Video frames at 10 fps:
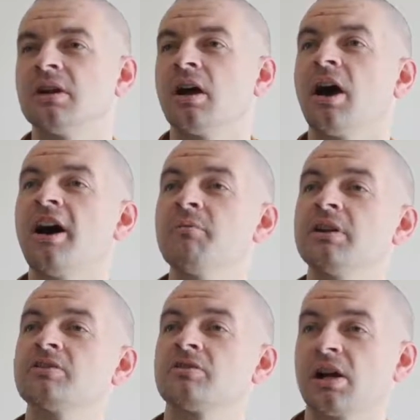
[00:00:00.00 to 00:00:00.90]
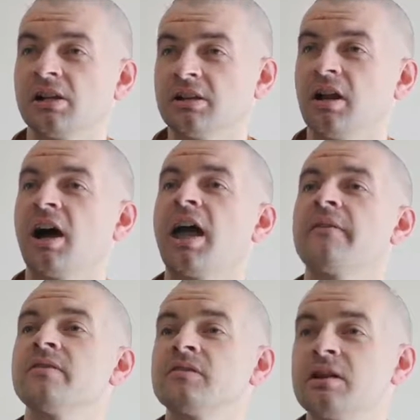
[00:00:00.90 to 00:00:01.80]
I'm an Australian, I
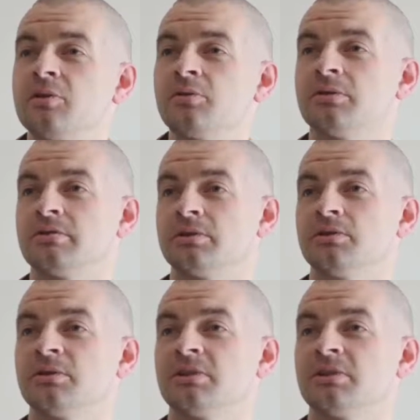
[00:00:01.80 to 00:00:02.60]
haven't seen Uluru.